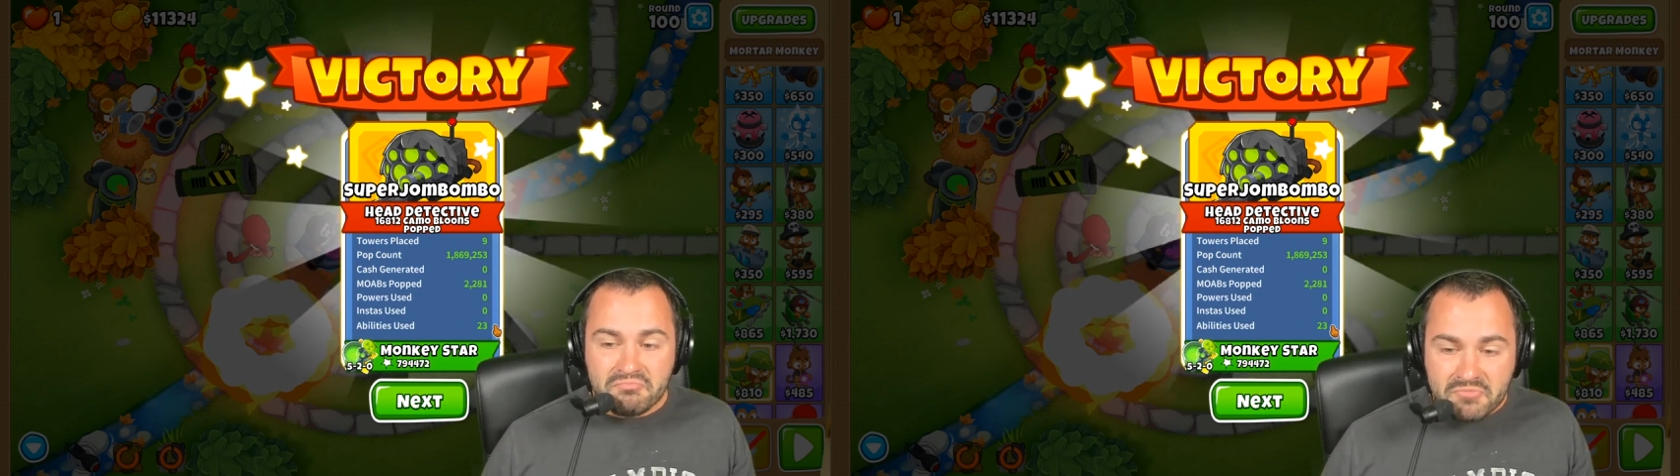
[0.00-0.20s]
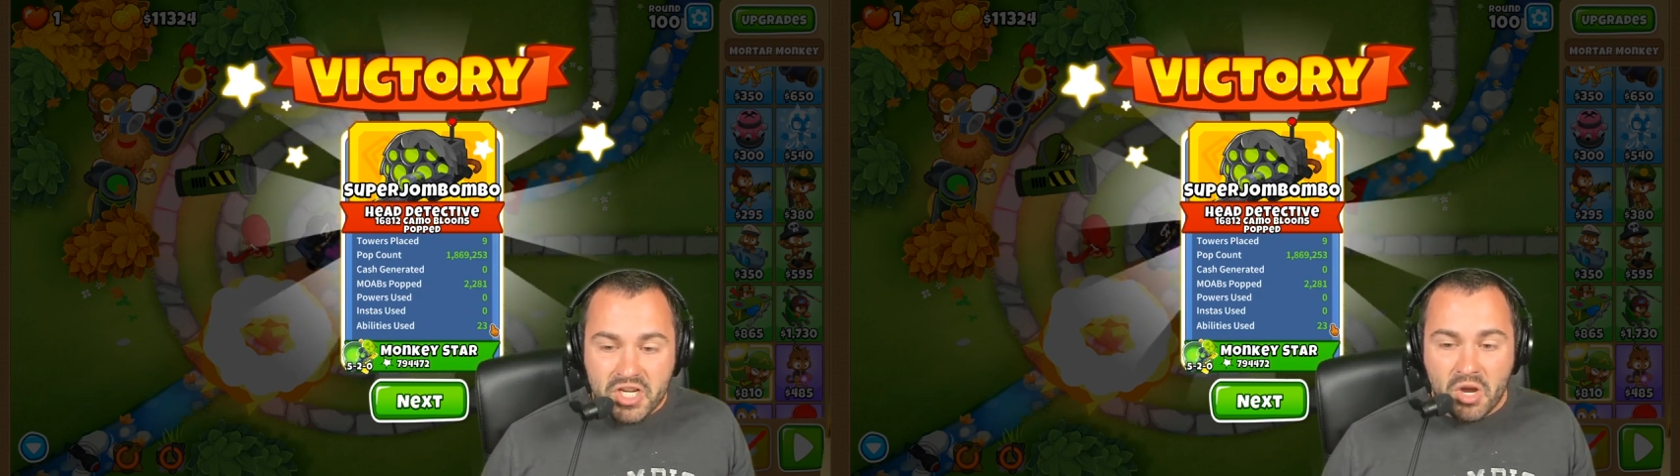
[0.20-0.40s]

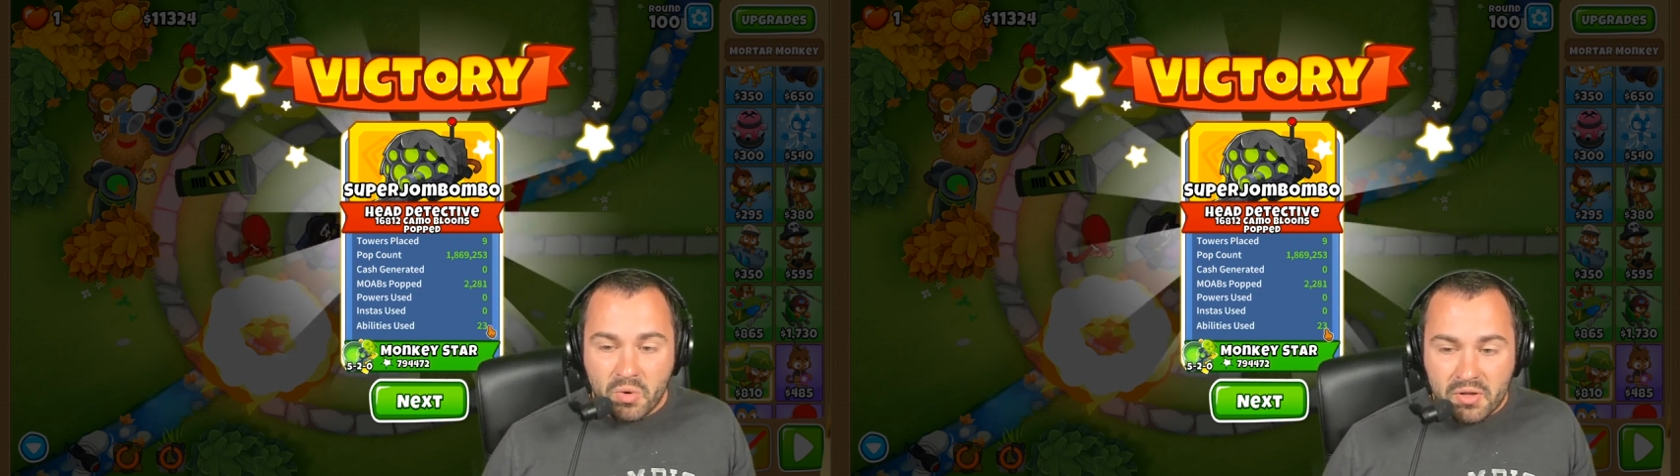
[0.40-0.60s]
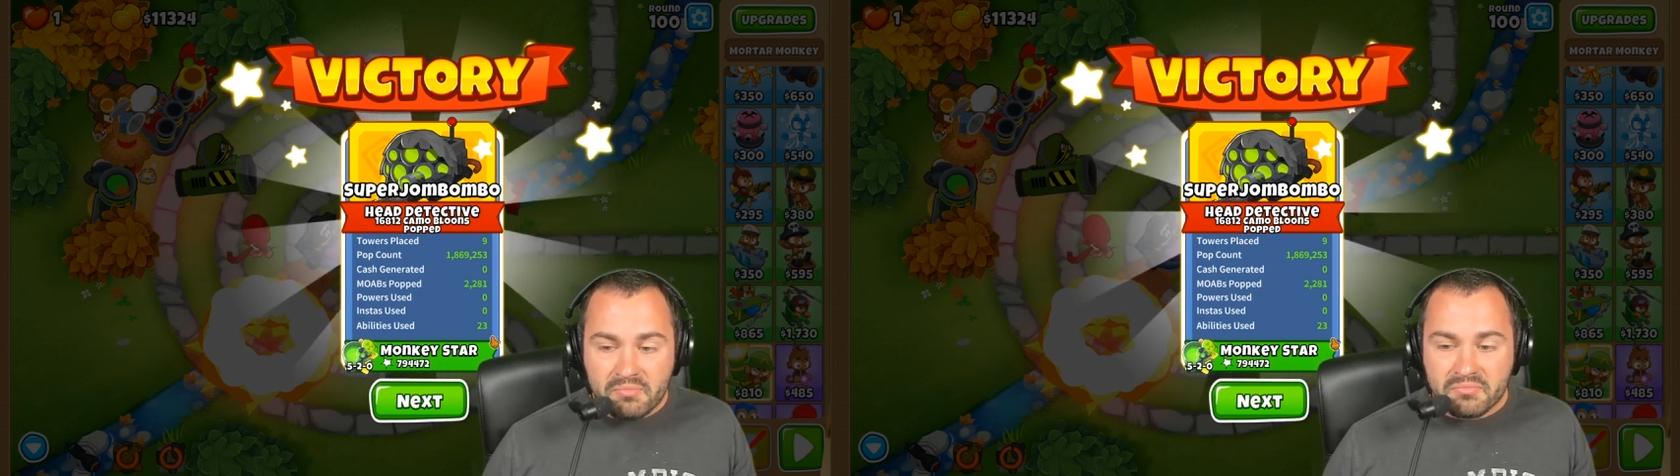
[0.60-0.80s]

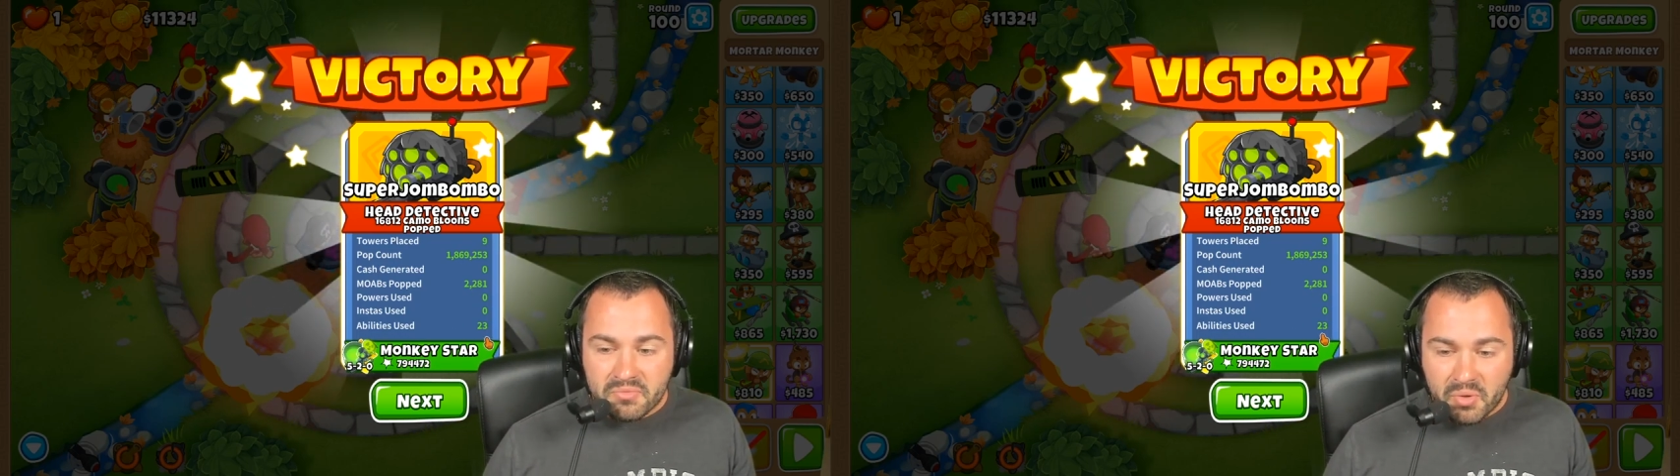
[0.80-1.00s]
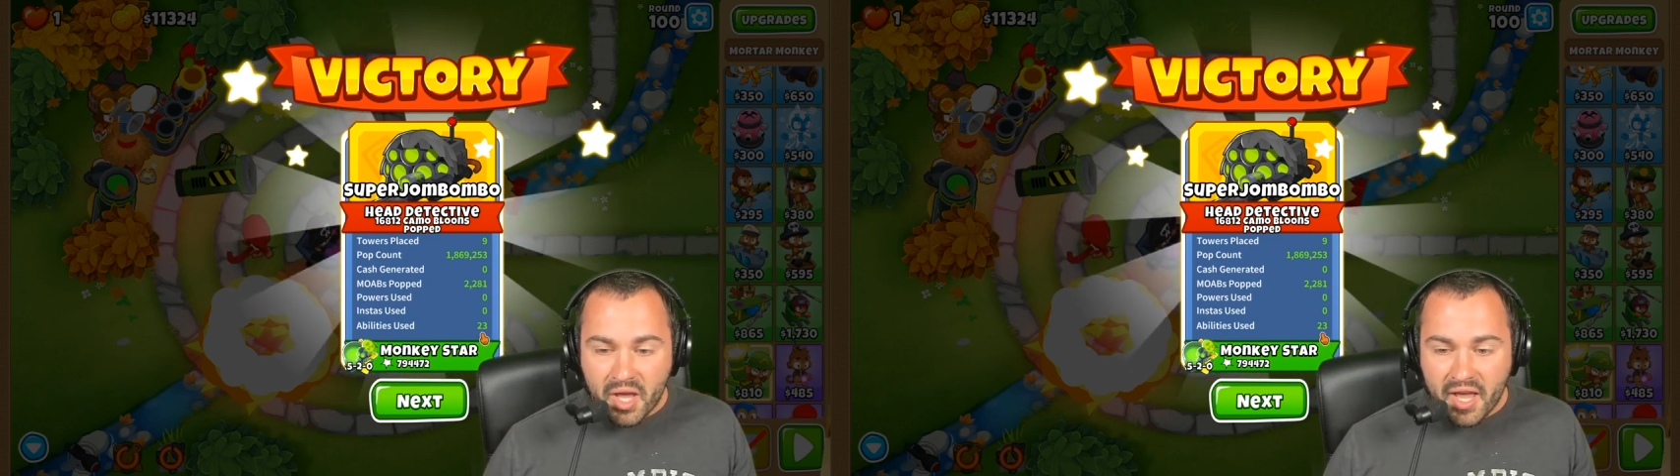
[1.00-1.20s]
Total.
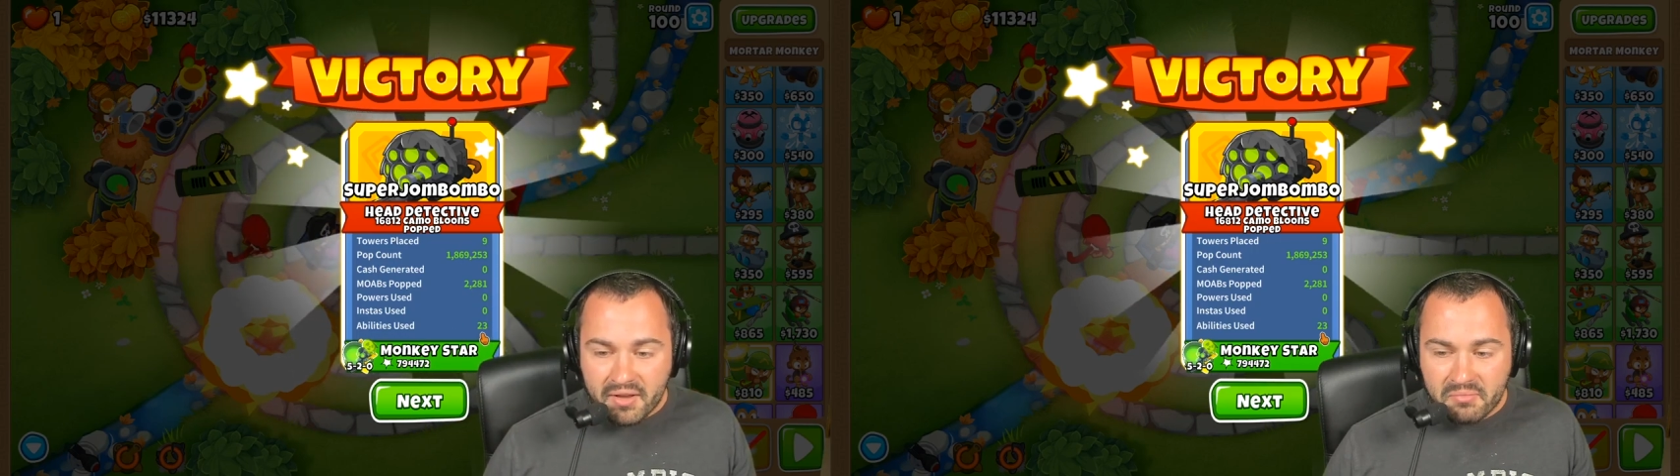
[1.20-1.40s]
Okay.